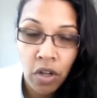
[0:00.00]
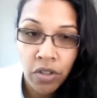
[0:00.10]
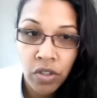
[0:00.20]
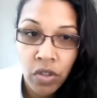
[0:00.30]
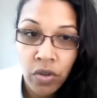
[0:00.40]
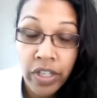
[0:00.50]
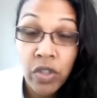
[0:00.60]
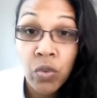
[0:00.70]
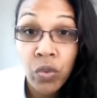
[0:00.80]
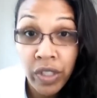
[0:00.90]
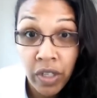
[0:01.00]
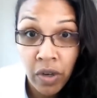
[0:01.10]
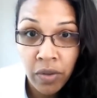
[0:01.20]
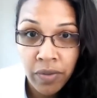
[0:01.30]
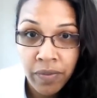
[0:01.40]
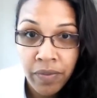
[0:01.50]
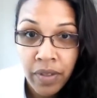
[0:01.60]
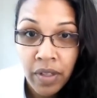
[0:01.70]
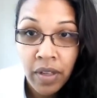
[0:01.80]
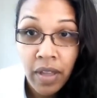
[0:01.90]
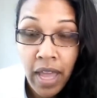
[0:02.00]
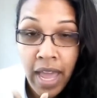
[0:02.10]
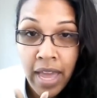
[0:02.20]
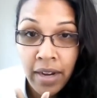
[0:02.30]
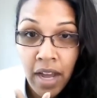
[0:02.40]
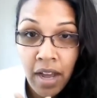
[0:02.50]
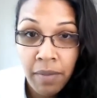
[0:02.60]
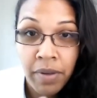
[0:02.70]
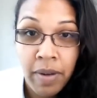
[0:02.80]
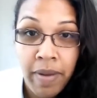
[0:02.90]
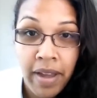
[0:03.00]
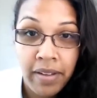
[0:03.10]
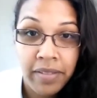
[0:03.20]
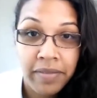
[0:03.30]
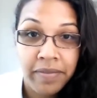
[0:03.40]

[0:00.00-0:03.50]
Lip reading: also known as Rio. And I'll be right back.